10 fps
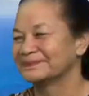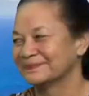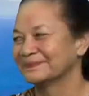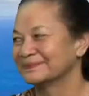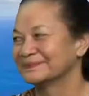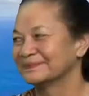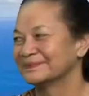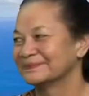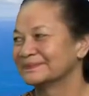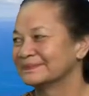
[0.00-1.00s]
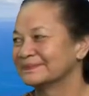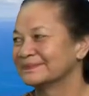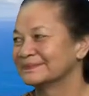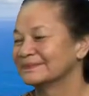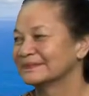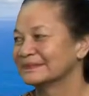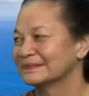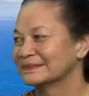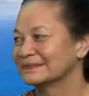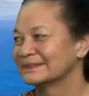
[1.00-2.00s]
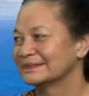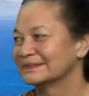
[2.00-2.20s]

This person isn't speaking.